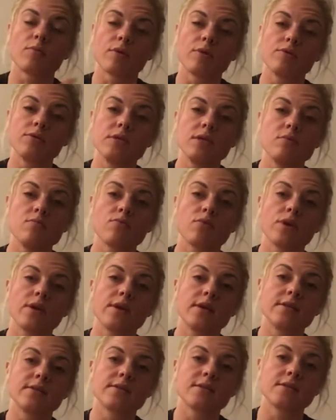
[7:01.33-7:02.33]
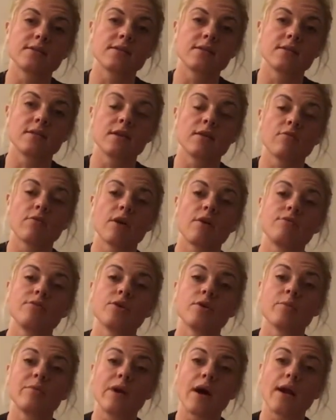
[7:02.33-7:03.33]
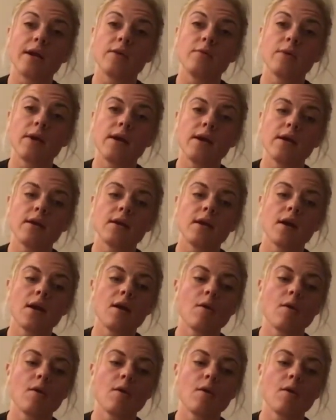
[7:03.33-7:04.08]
protein pretty consistently around your body weight,